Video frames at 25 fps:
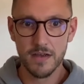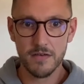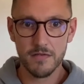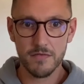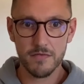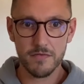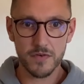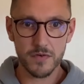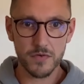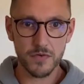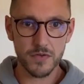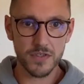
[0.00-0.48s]

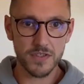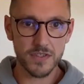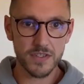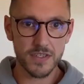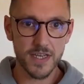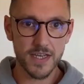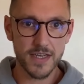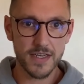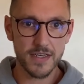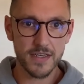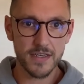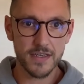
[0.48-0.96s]
fill
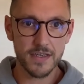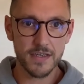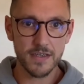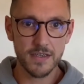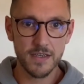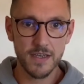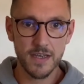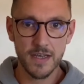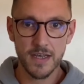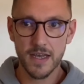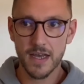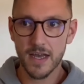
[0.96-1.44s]
container,
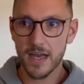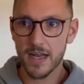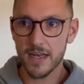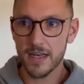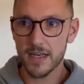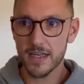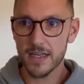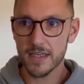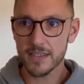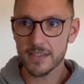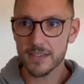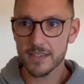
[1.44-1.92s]

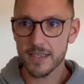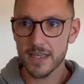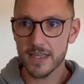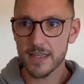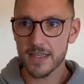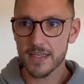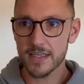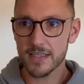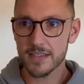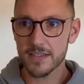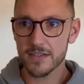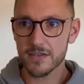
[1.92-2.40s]
and let's set
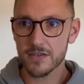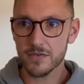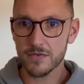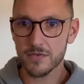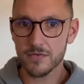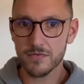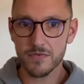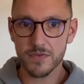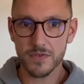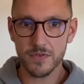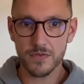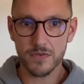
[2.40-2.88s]
this to fill